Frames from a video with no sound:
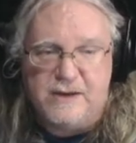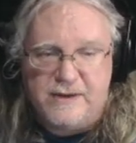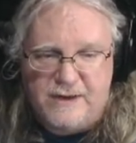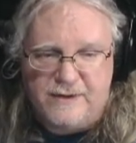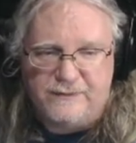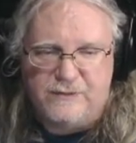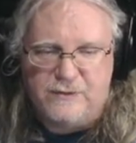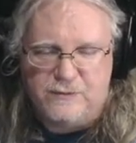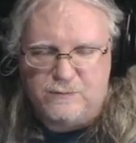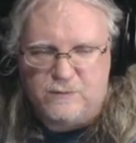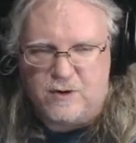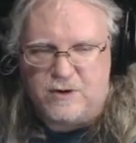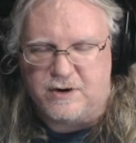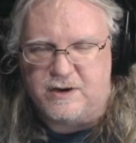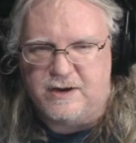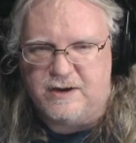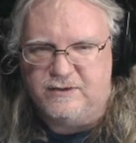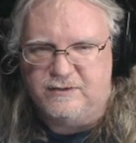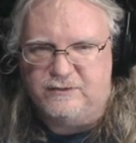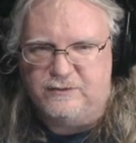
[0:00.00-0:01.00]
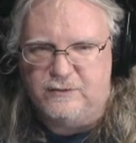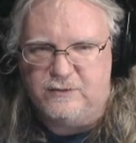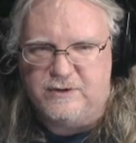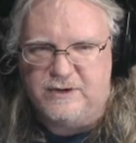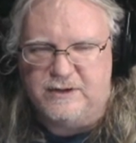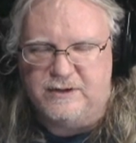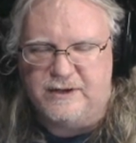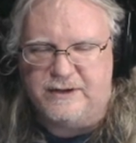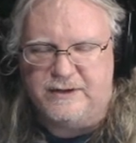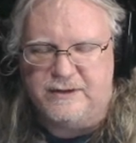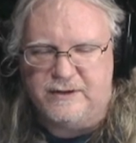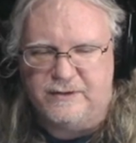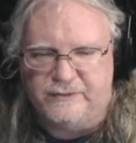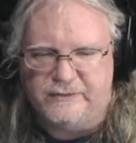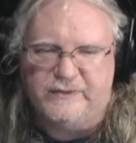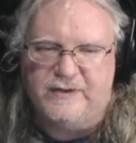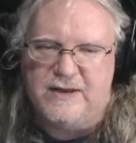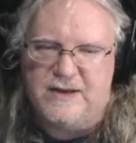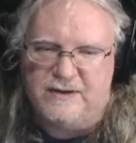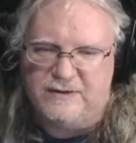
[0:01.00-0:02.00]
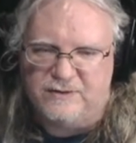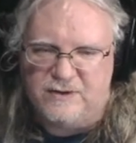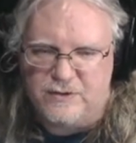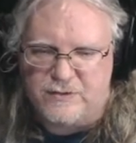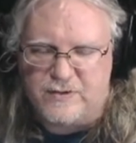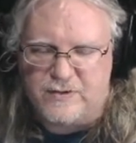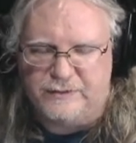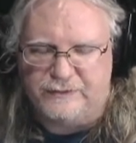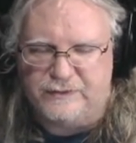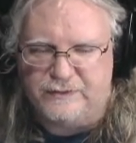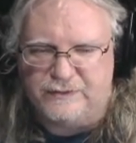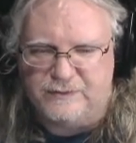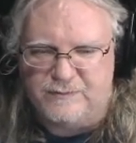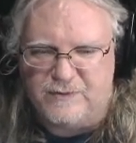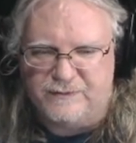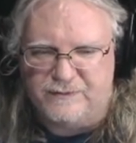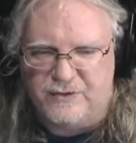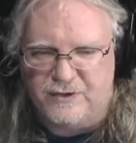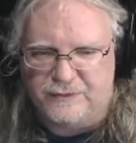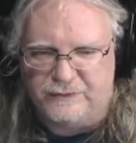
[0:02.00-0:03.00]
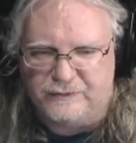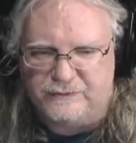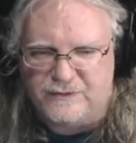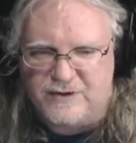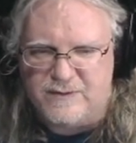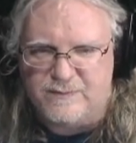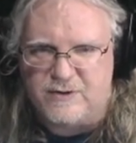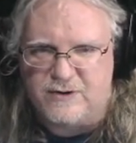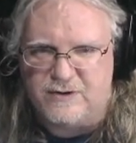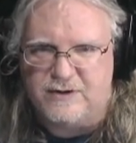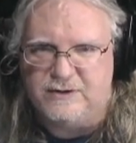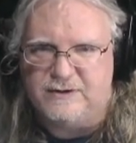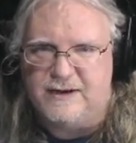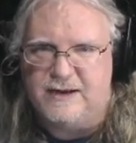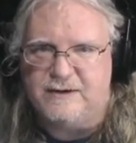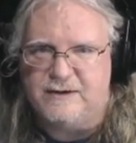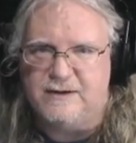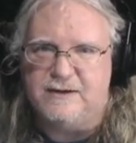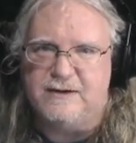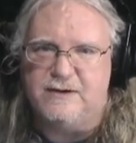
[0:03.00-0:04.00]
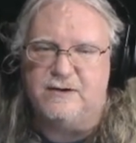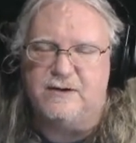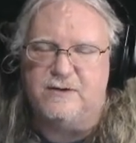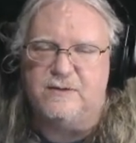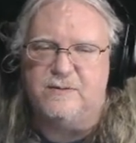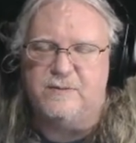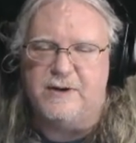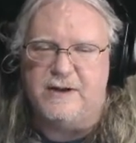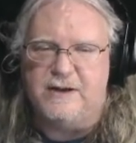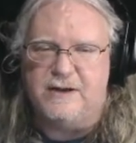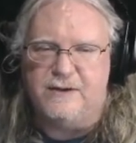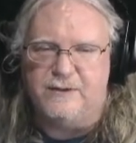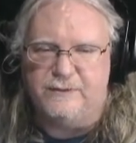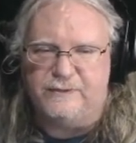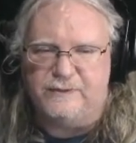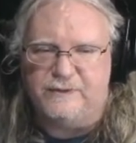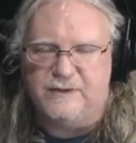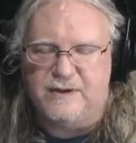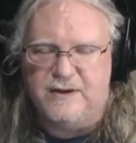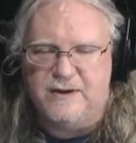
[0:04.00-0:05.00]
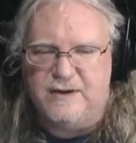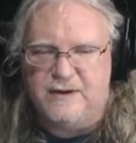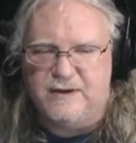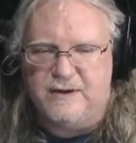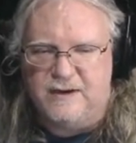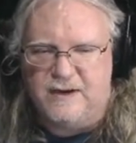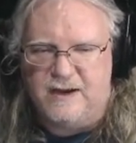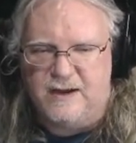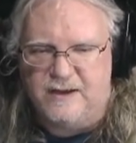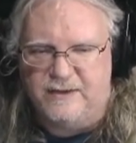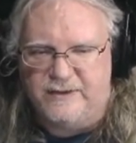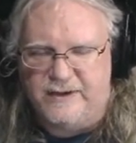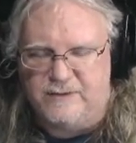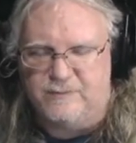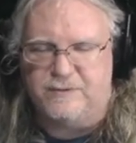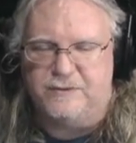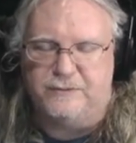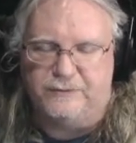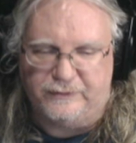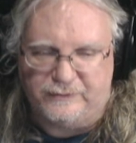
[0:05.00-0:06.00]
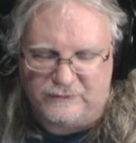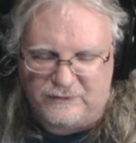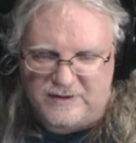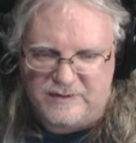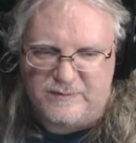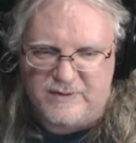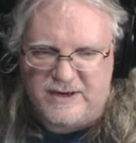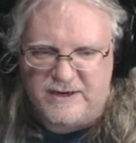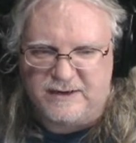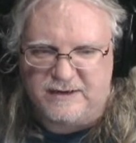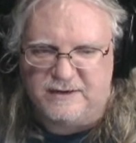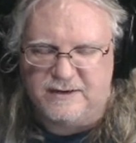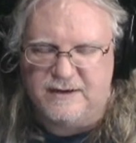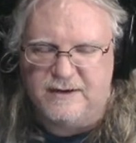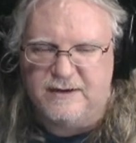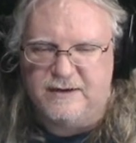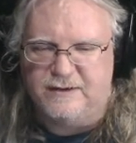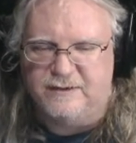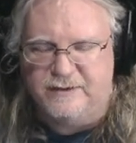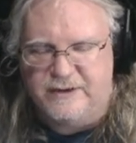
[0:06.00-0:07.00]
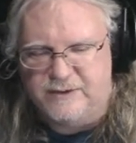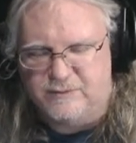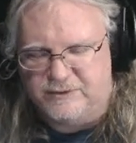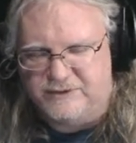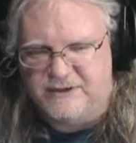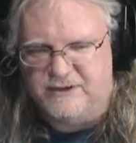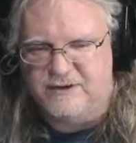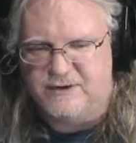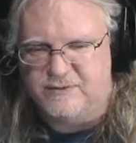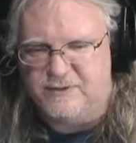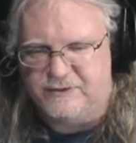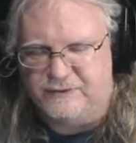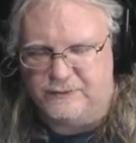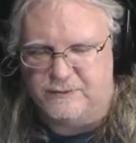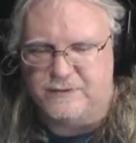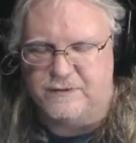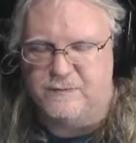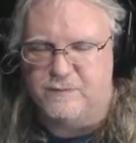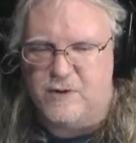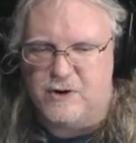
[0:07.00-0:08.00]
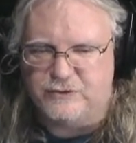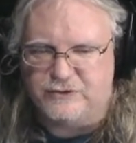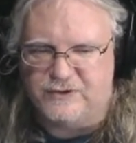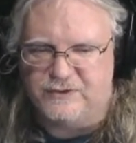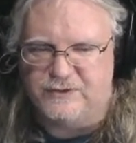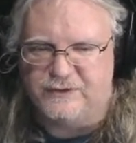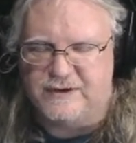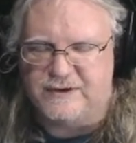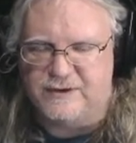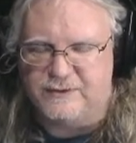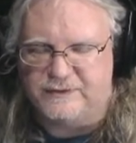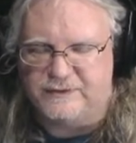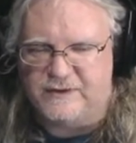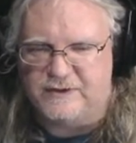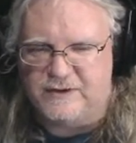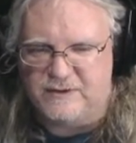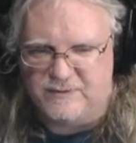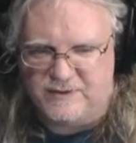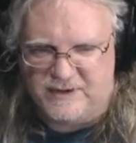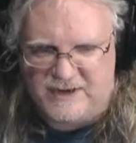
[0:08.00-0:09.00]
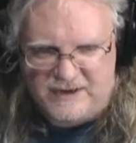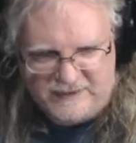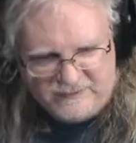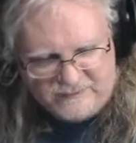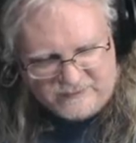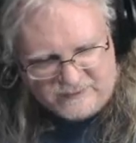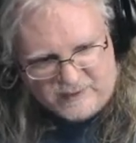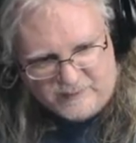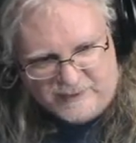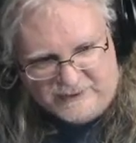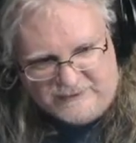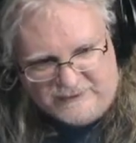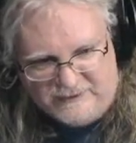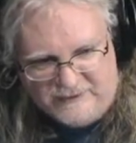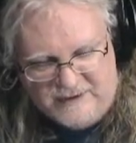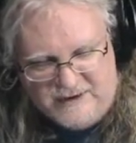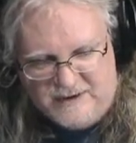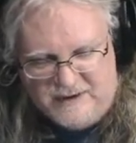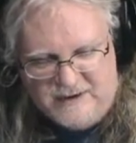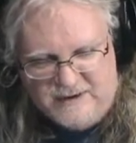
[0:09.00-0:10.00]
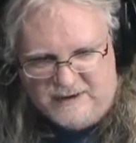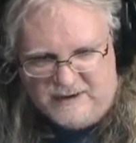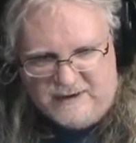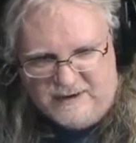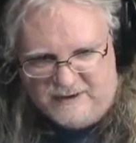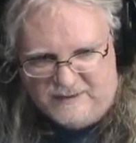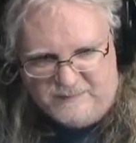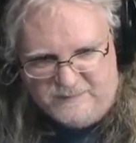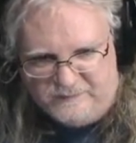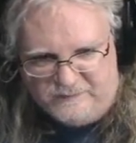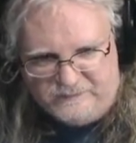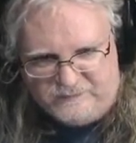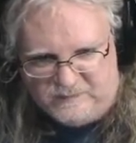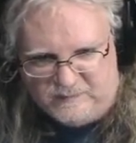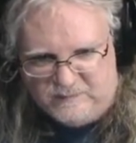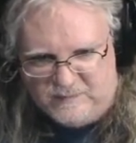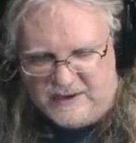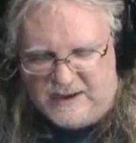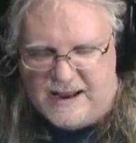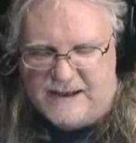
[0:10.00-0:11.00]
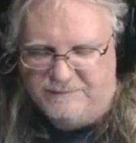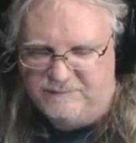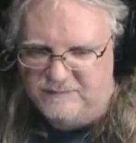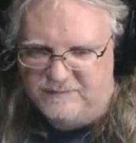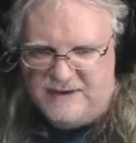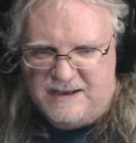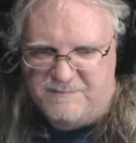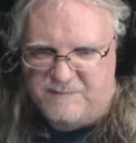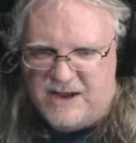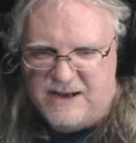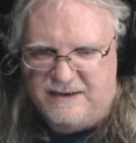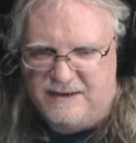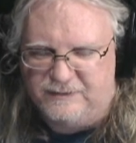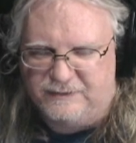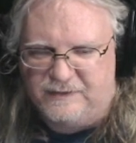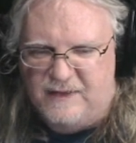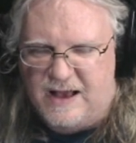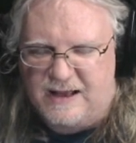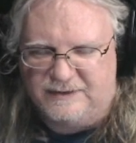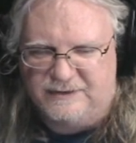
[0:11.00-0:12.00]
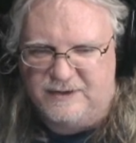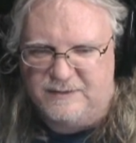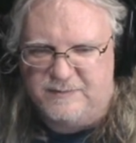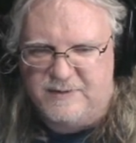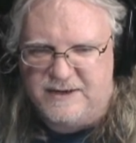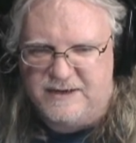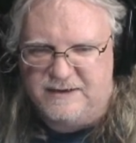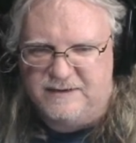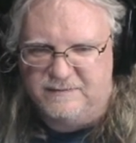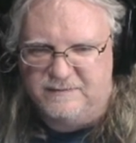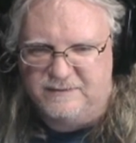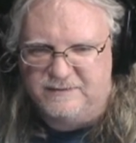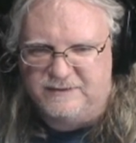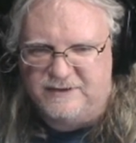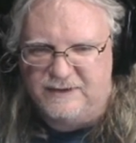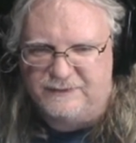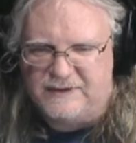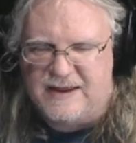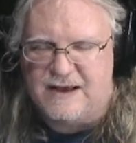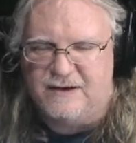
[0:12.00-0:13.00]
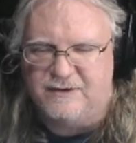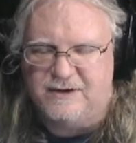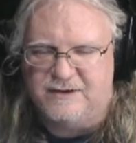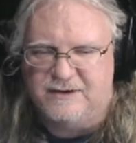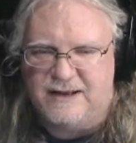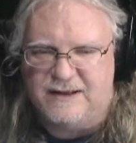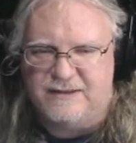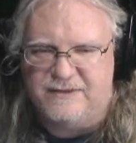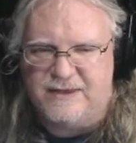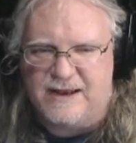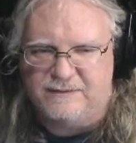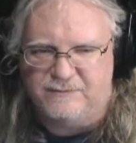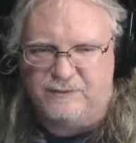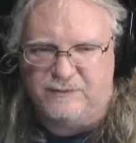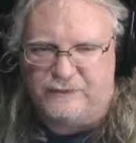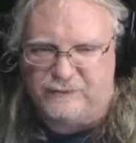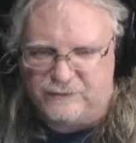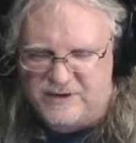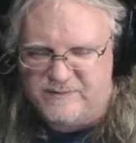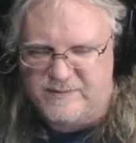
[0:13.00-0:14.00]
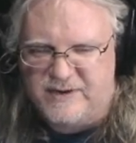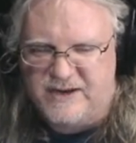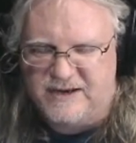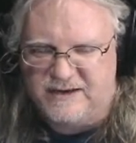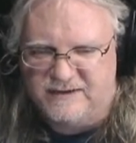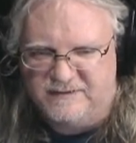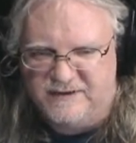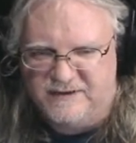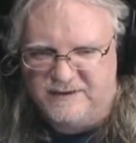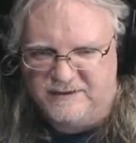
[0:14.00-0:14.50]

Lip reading: If you work in 2D like this, no criticism of the streamer intended here, because they were streaming. They were dealing with sort of motion sickness that they were getting from it. But it's not to be discounted that streaming